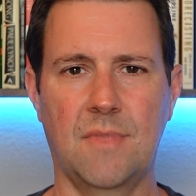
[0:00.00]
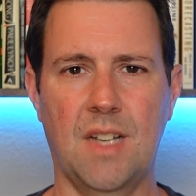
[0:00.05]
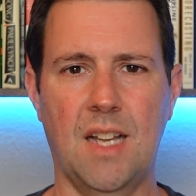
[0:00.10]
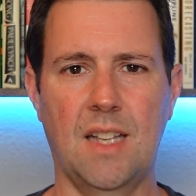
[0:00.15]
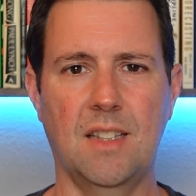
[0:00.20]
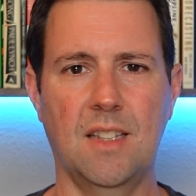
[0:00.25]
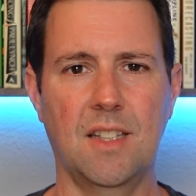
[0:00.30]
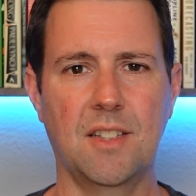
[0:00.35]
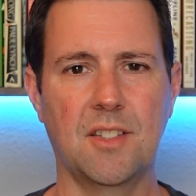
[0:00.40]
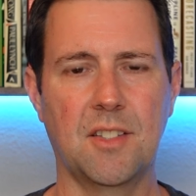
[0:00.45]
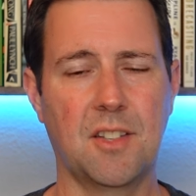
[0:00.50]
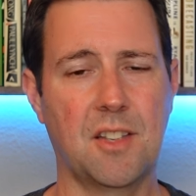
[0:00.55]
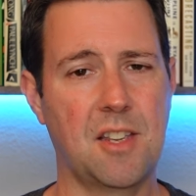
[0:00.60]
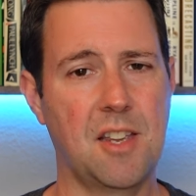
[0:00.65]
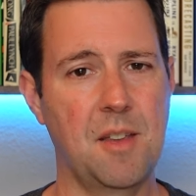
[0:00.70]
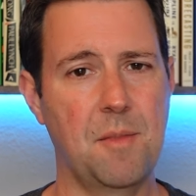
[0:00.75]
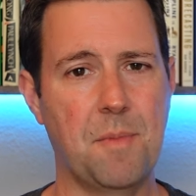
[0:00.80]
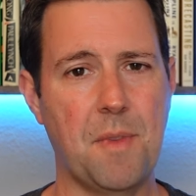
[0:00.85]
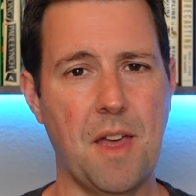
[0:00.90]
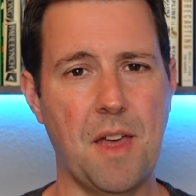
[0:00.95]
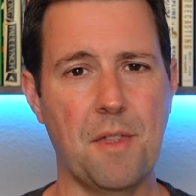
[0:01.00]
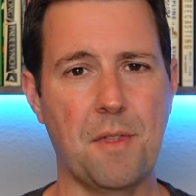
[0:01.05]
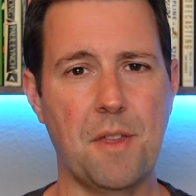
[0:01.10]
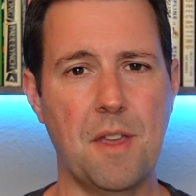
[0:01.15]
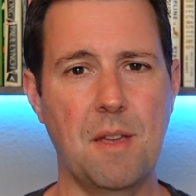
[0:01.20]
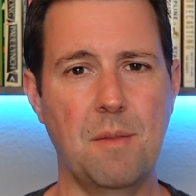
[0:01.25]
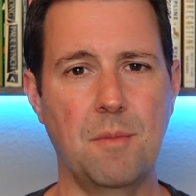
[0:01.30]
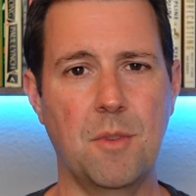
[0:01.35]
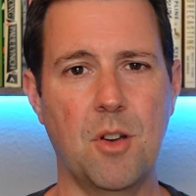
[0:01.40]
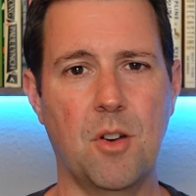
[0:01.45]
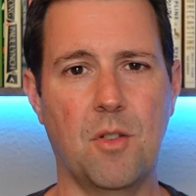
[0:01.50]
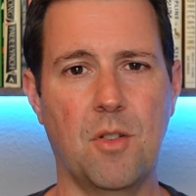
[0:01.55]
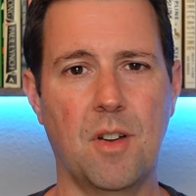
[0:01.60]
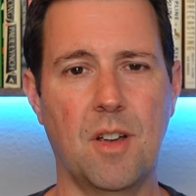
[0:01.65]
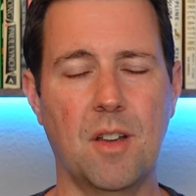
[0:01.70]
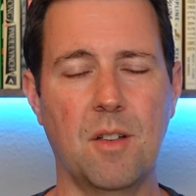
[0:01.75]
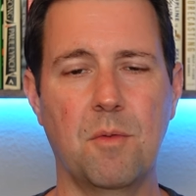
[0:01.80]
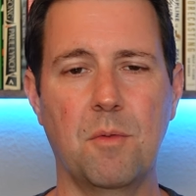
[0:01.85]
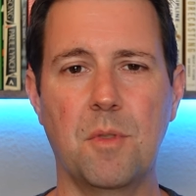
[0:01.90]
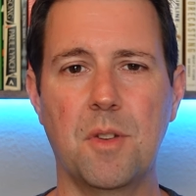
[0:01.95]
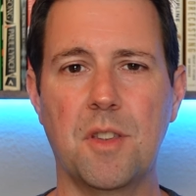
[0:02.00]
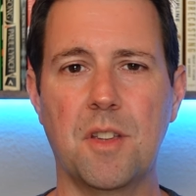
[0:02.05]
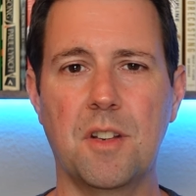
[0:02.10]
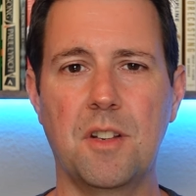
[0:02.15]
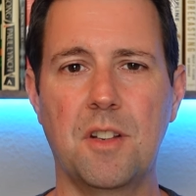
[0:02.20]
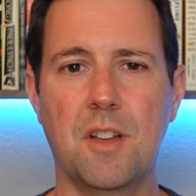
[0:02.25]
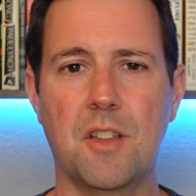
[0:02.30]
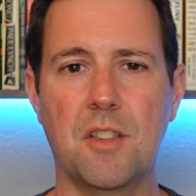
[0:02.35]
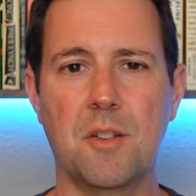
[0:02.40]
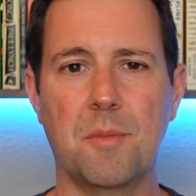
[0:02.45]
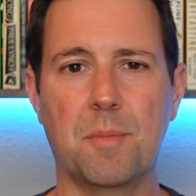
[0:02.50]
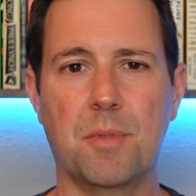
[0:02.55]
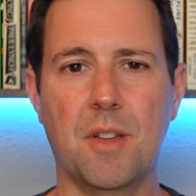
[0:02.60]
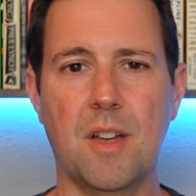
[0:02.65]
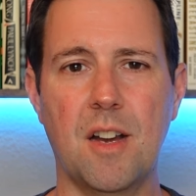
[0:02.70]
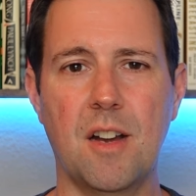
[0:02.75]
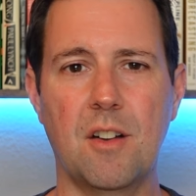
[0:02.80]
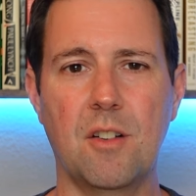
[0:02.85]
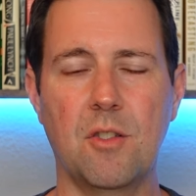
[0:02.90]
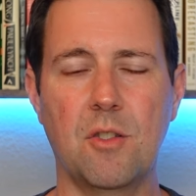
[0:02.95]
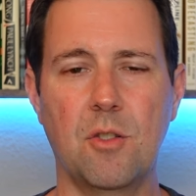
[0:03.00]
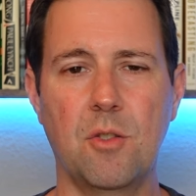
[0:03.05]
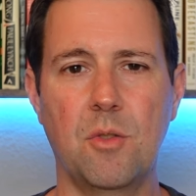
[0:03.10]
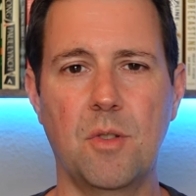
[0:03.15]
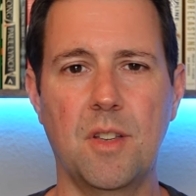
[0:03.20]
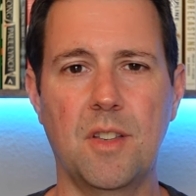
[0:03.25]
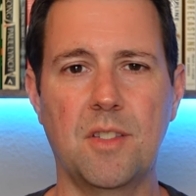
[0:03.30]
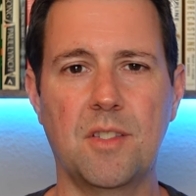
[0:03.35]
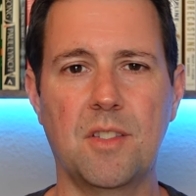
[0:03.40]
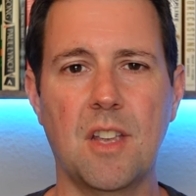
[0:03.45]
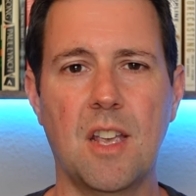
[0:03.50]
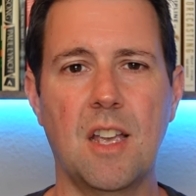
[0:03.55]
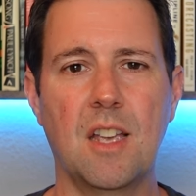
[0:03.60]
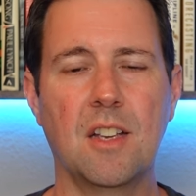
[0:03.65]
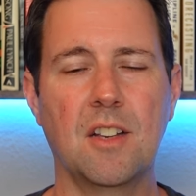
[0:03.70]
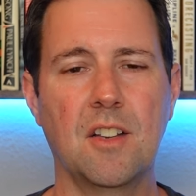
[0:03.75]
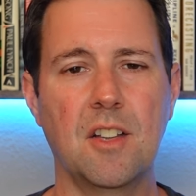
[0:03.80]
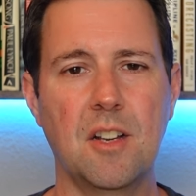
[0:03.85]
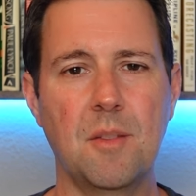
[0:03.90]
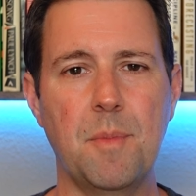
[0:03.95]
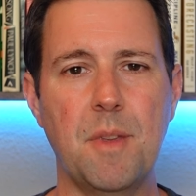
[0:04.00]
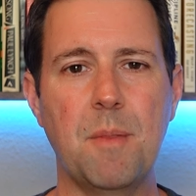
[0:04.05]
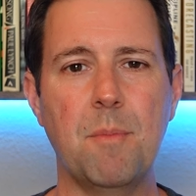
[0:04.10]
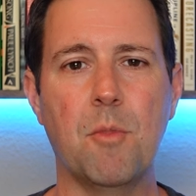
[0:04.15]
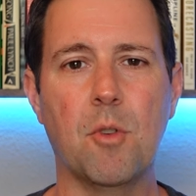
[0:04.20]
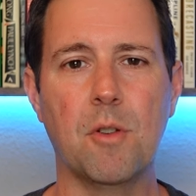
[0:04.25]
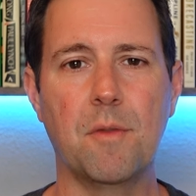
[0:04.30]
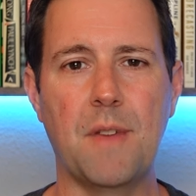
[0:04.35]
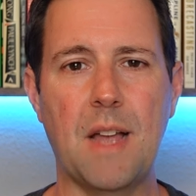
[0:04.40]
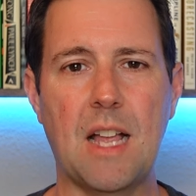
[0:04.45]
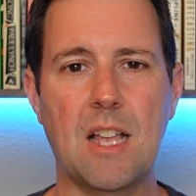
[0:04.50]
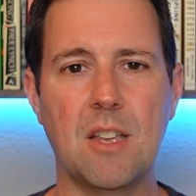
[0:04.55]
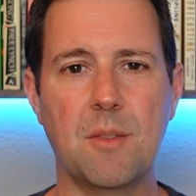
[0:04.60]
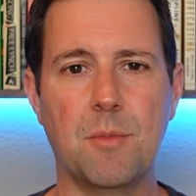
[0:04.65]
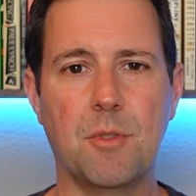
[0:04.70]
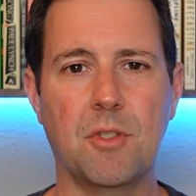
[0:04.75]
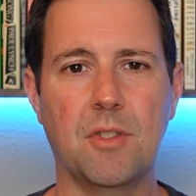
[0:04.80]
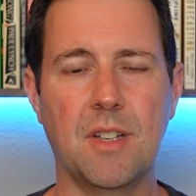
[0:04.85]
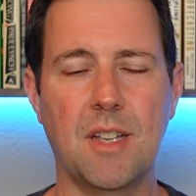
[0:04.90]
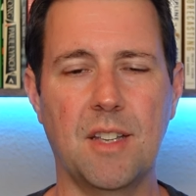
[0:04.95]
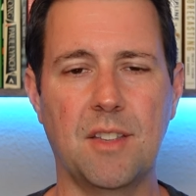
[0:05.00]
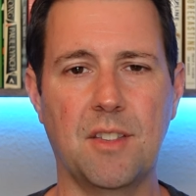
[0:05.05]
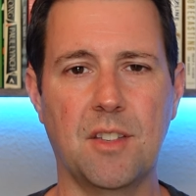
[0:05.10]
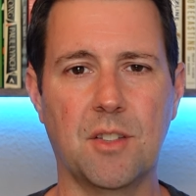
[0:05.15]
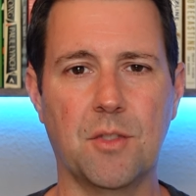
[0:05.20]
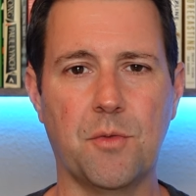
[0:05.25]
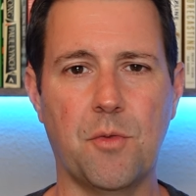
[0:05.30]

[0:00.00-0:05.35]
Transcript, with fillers: And let's keep that theme going with another player who is going to be more valuable in this